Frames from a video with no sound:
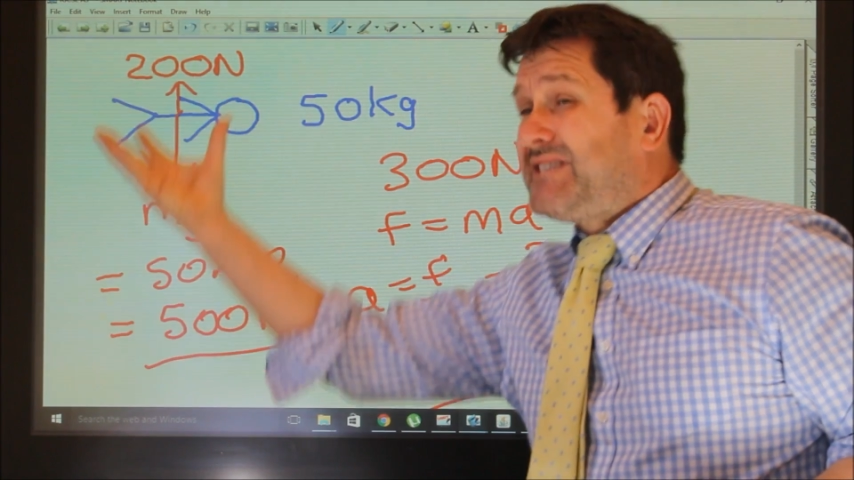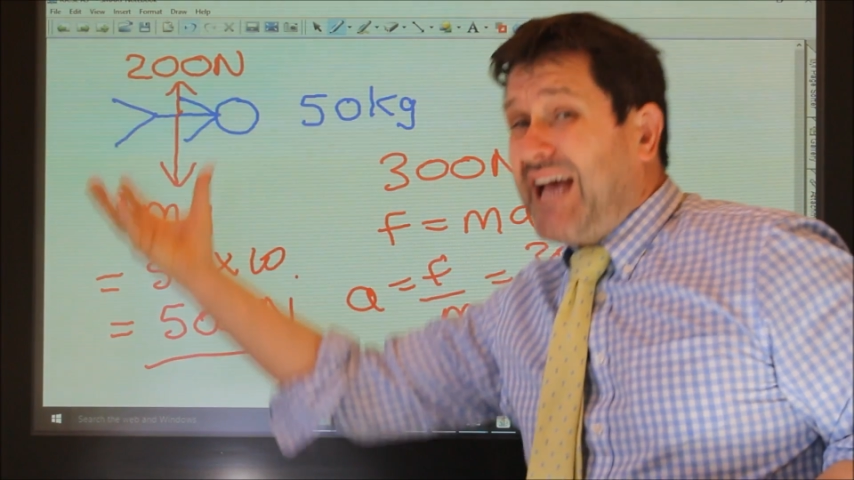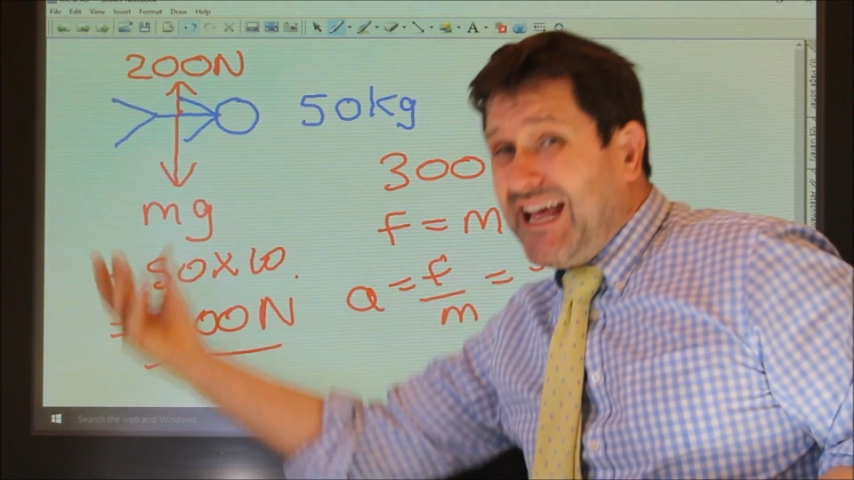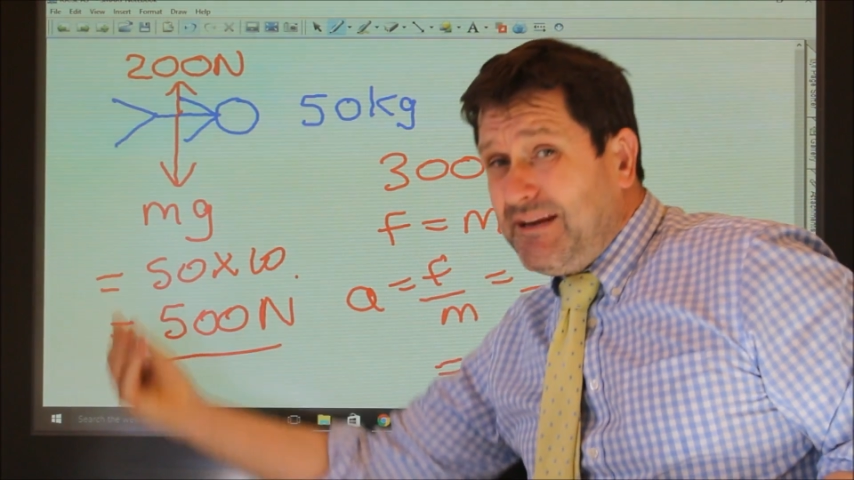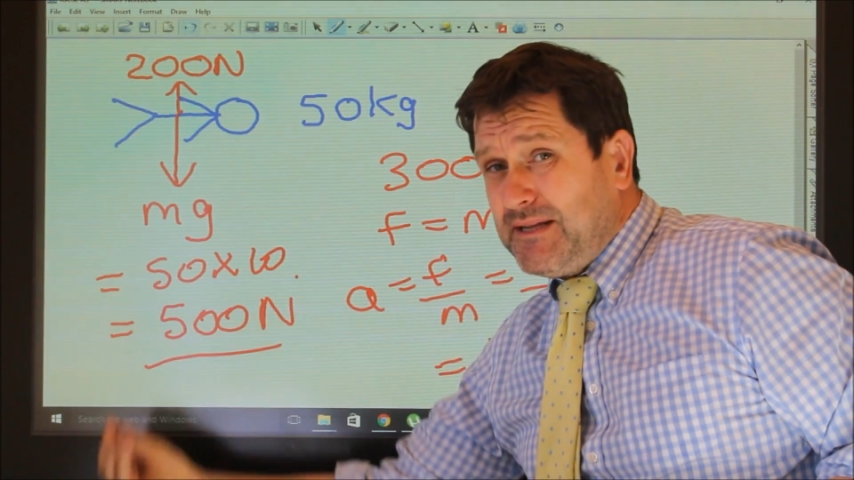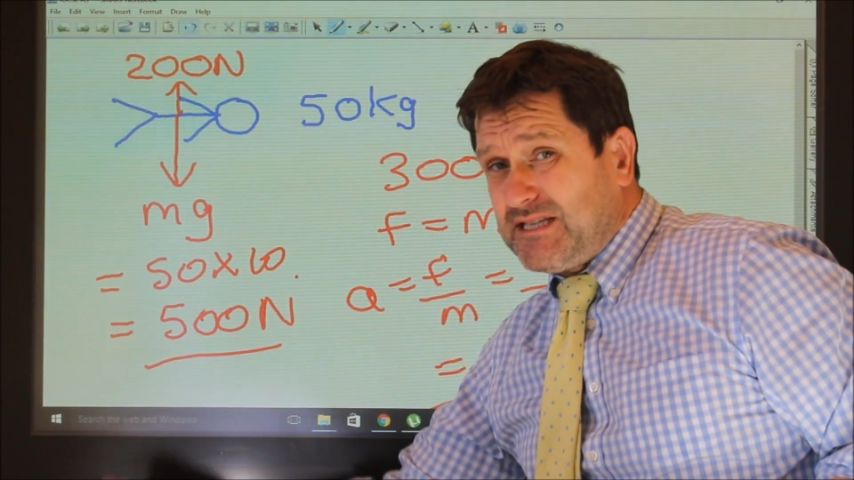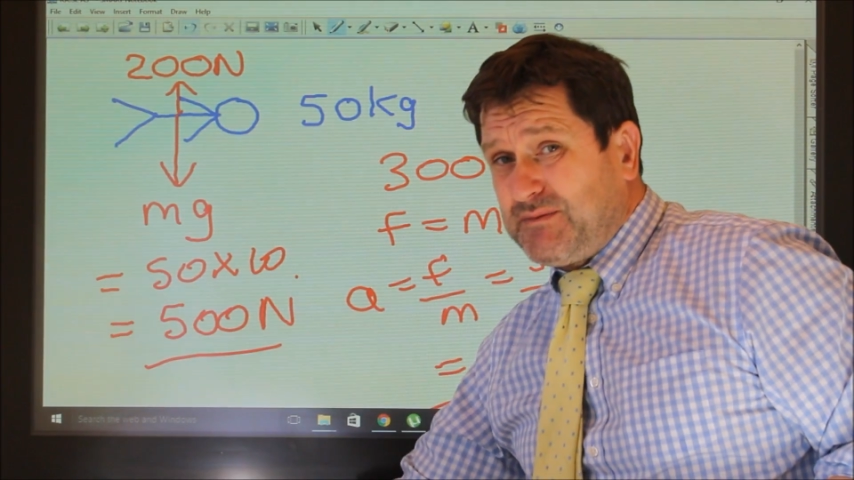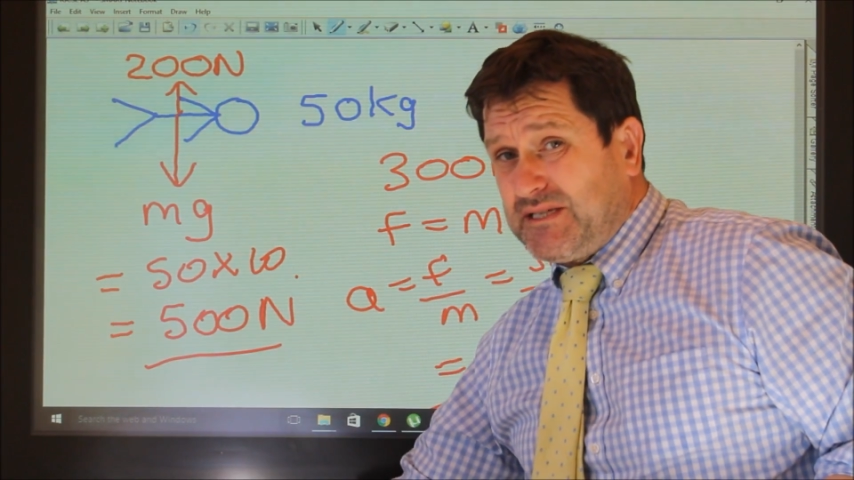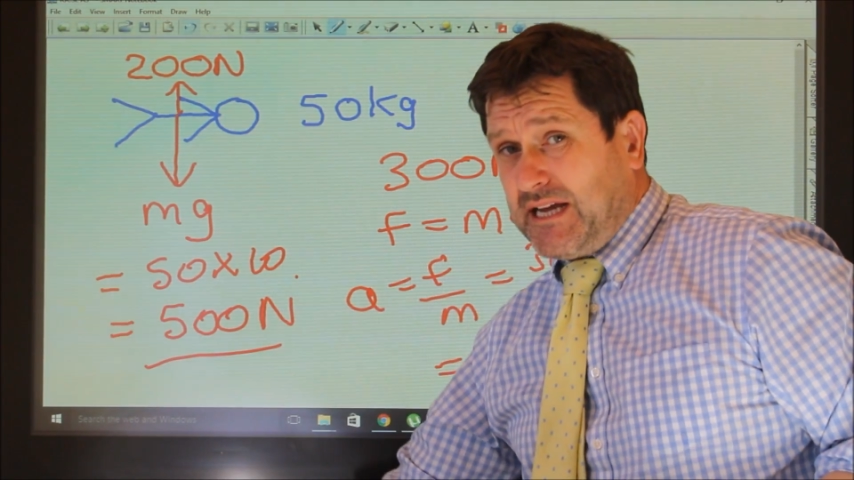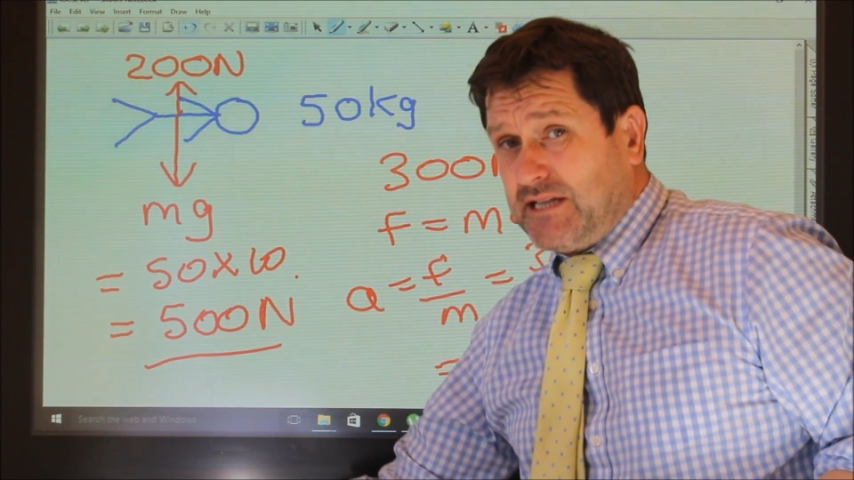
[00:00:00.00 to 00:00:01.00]
10 meters
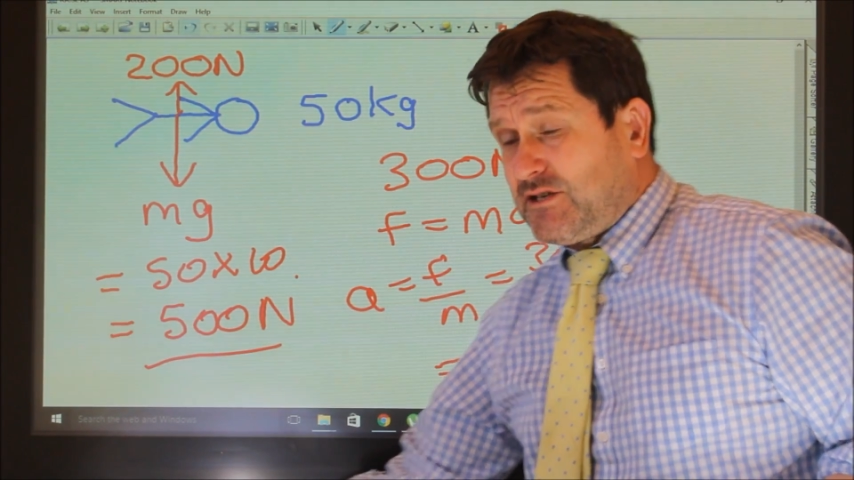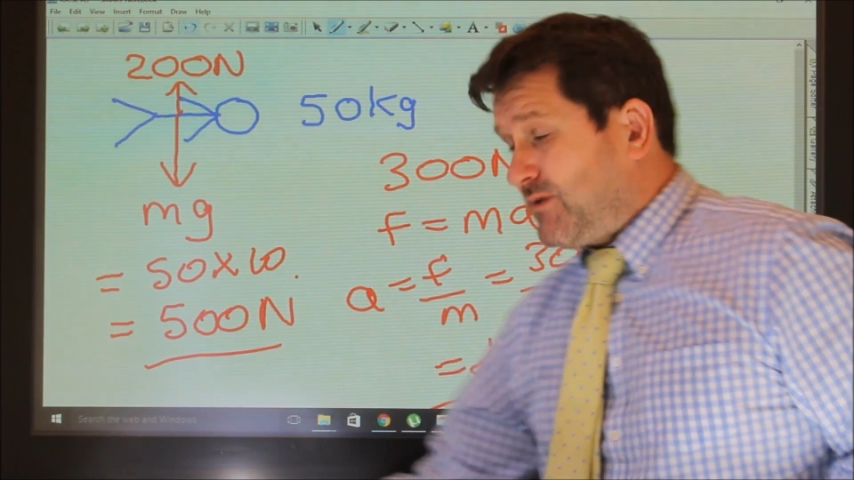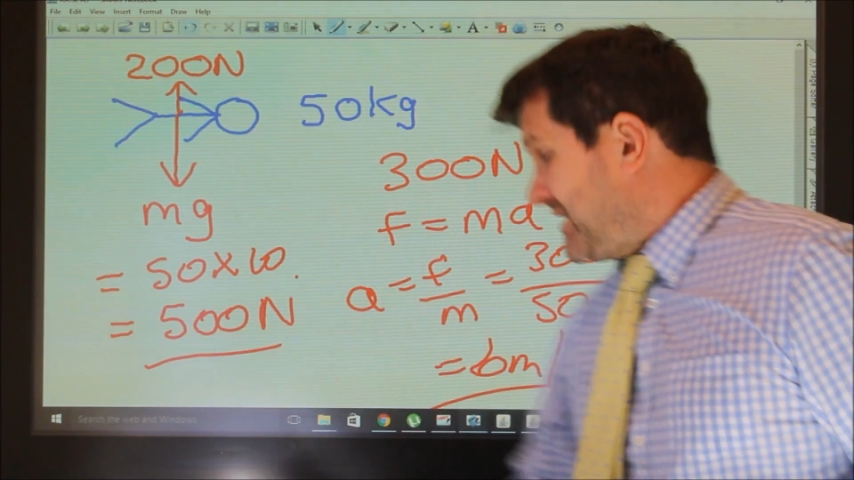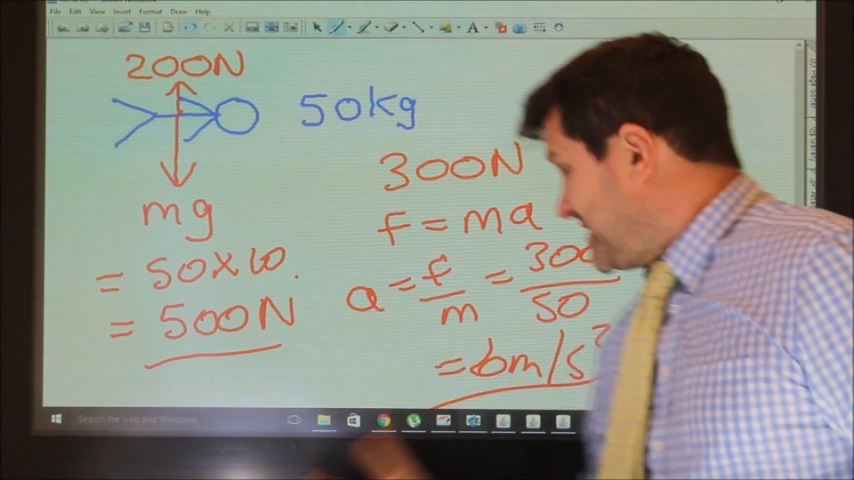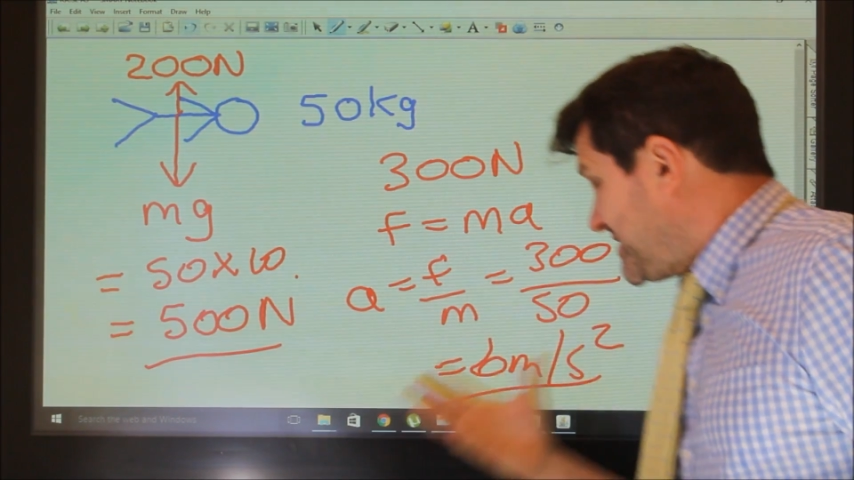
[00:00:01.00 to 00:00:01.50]
per second squared